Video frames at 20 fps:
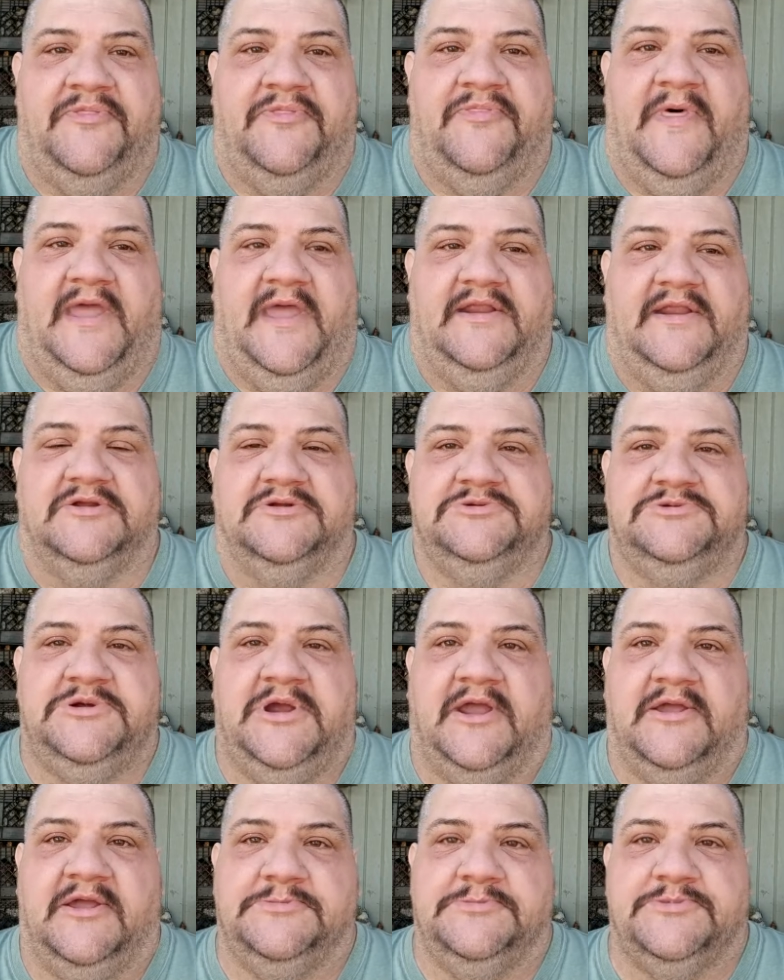thing and
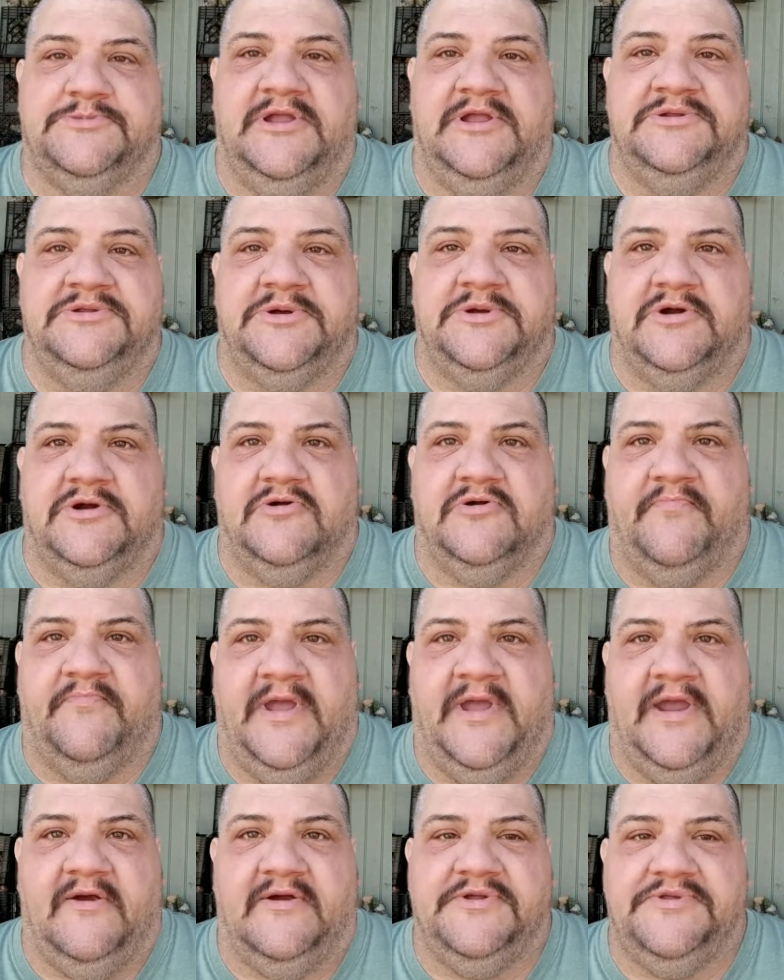check for internal
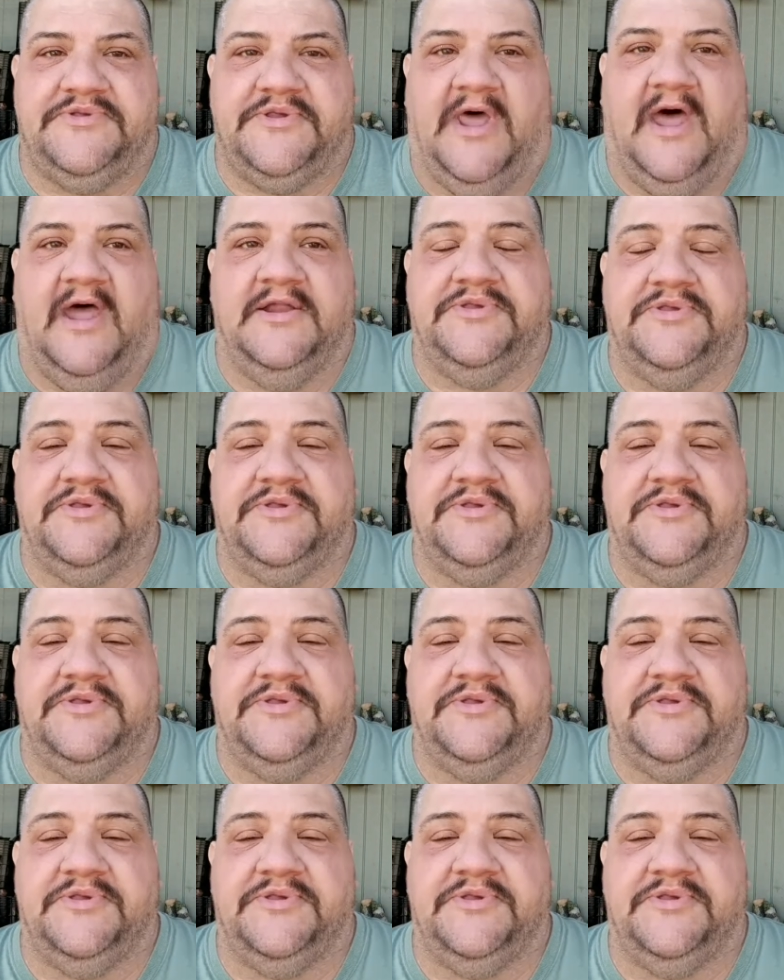parasites.